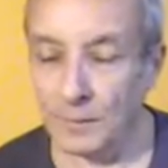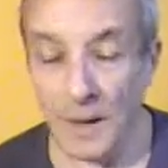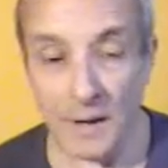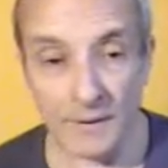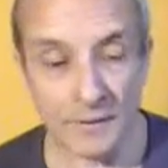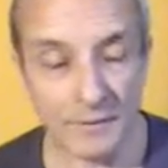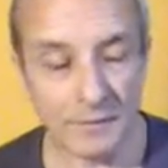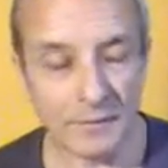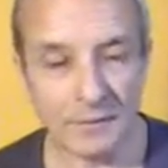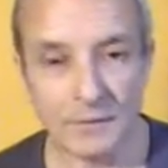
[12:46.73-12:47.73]
But
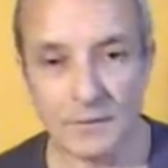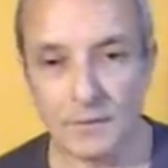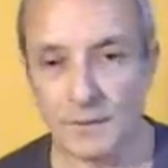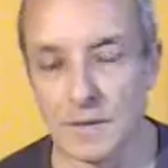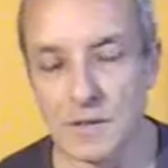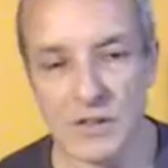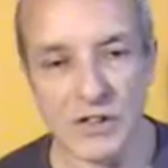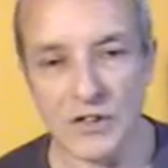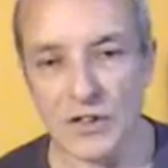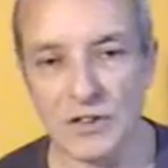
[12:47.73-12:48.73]

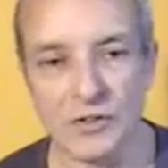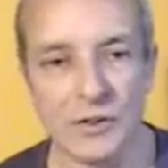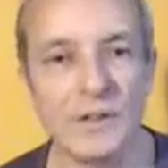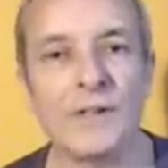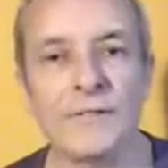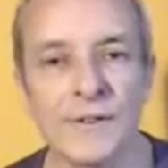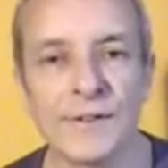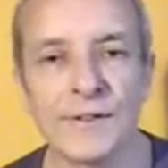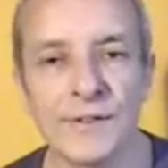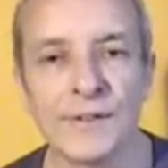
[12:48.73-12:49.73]
this teaching gives
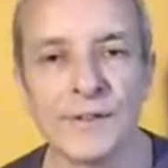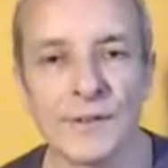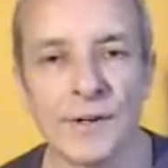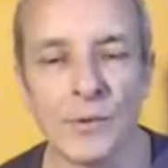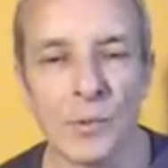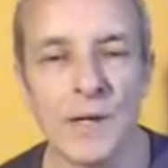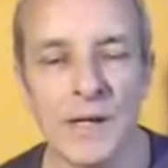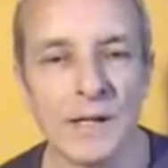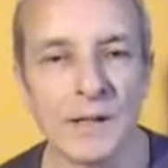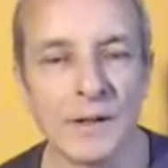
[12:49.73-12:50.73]
us a
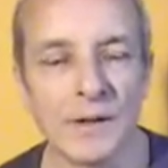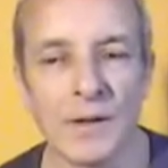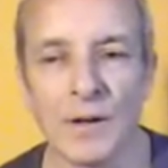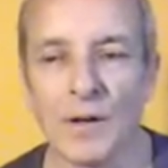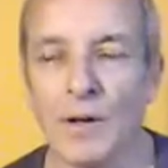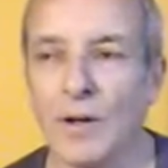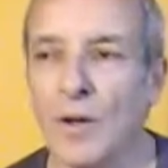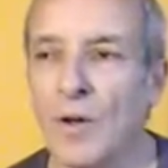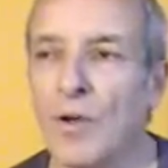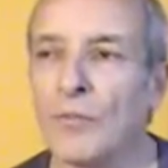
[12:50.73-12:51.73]
way
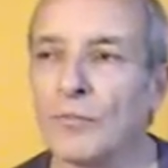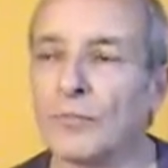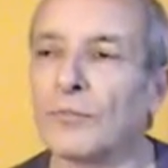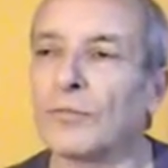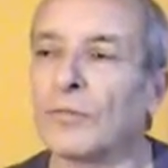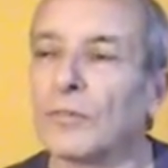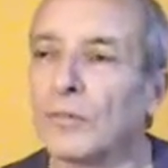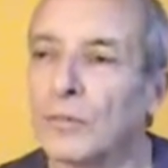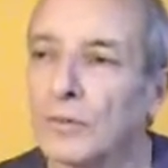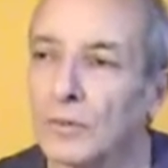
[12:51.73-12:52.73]
of
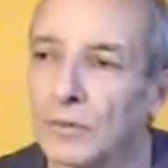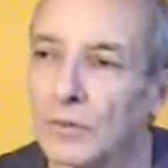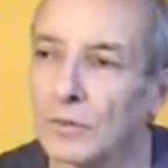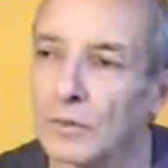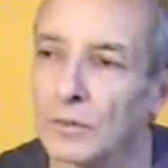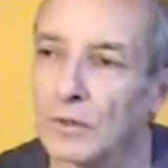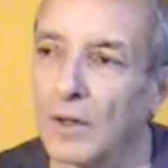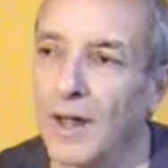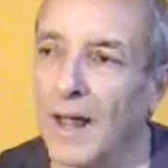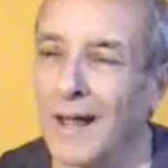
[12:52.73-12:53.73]

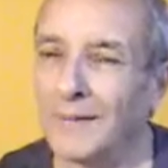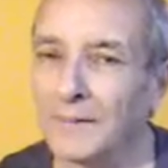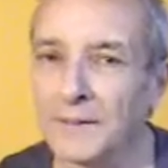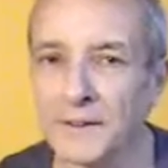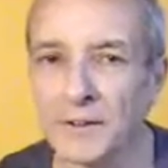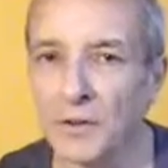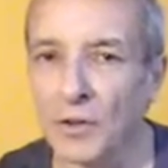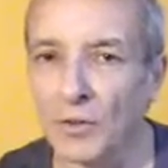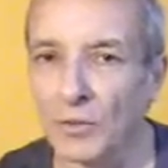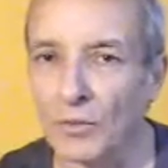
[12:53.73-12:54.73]
handling it
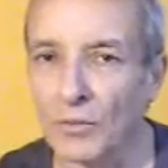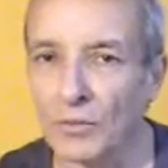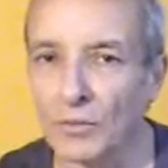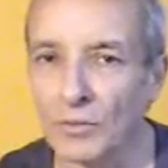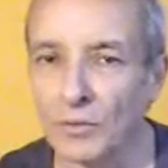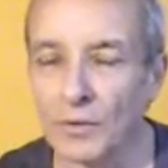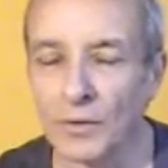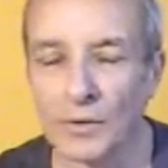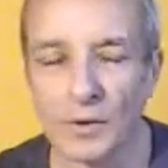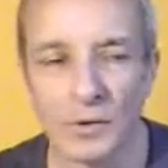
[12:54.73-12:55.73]
all
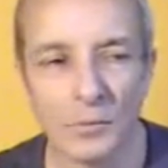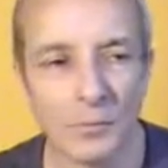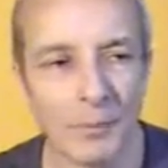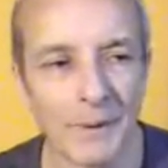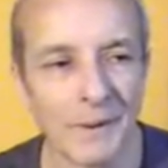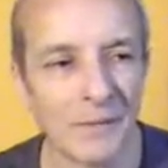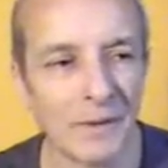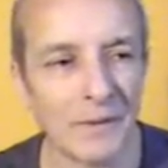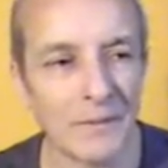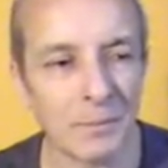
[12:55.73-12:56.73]
by
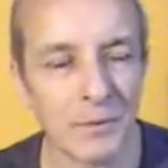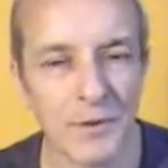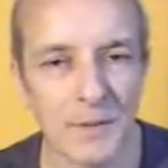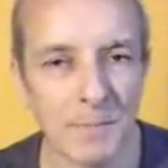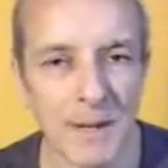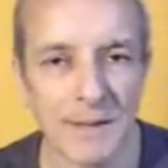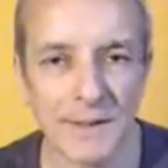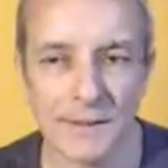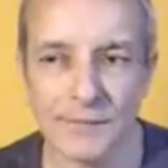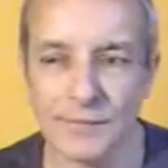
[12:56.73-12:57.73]
giving us a
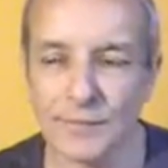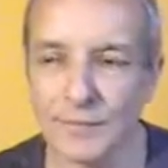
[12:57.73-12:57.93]
perspective,